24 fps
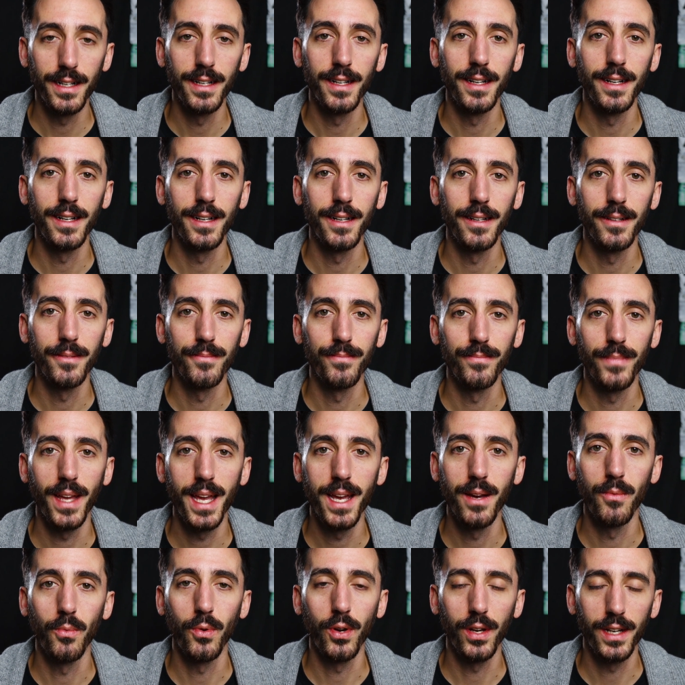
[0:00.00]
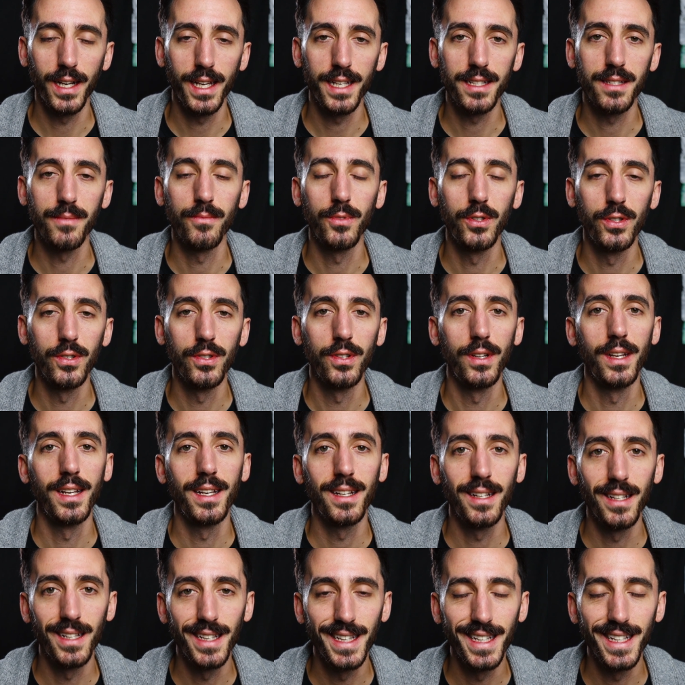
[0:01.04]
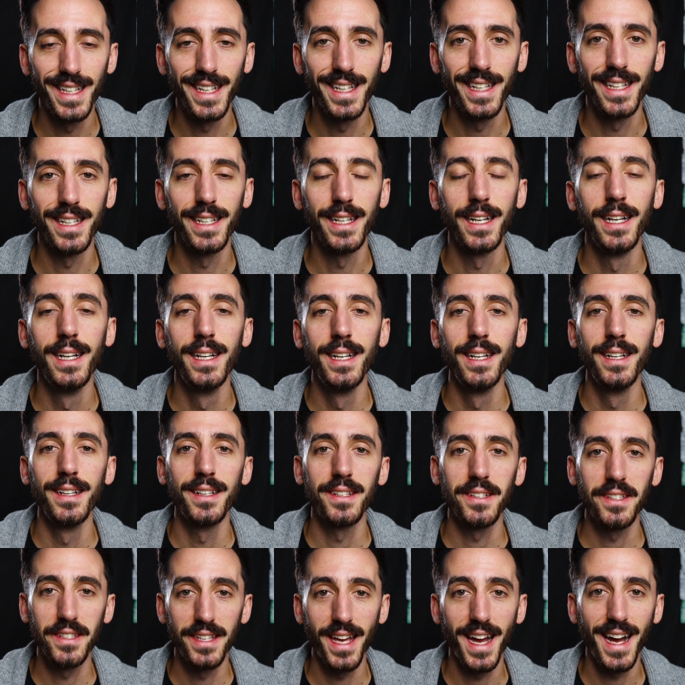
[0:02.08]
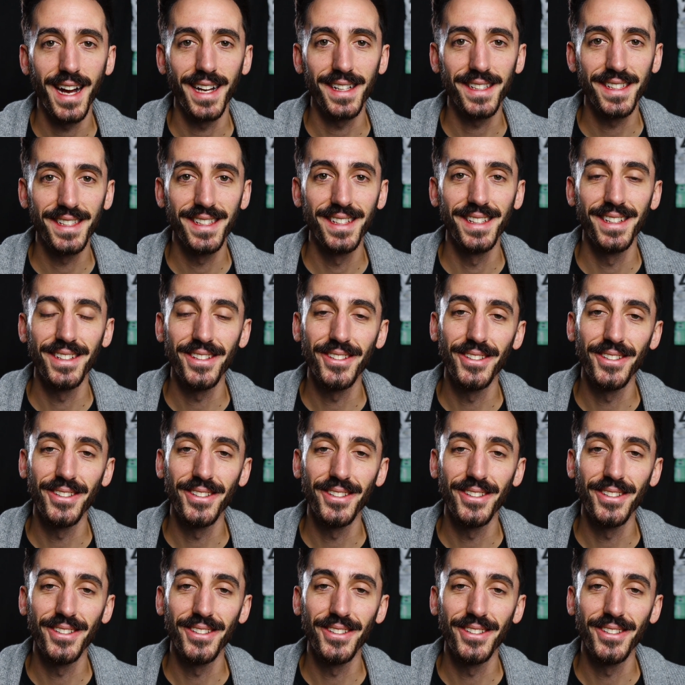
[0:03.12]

And we're going to get some good, clean stats.